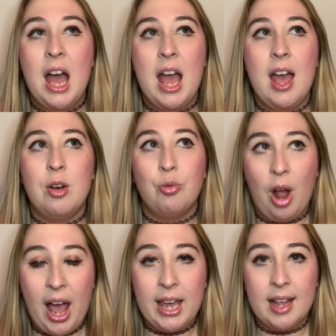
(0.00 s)
and
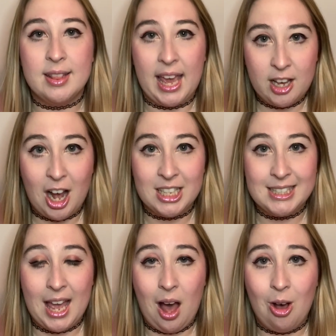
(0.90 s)
Ryan, they got
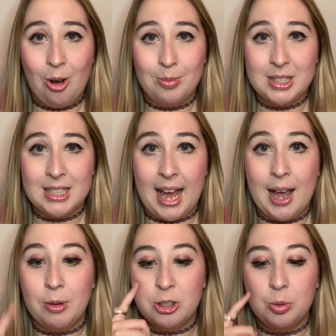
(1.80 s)
sent home
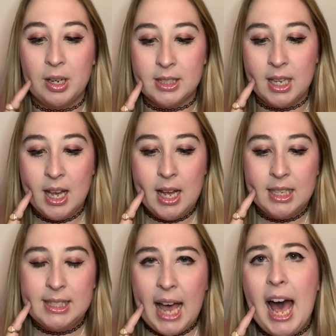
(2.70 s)
tonight, which was
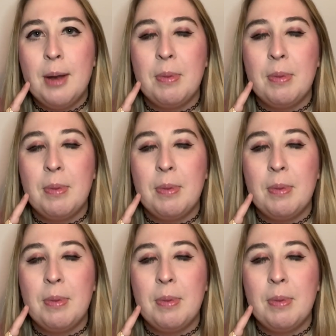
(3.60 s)
sad.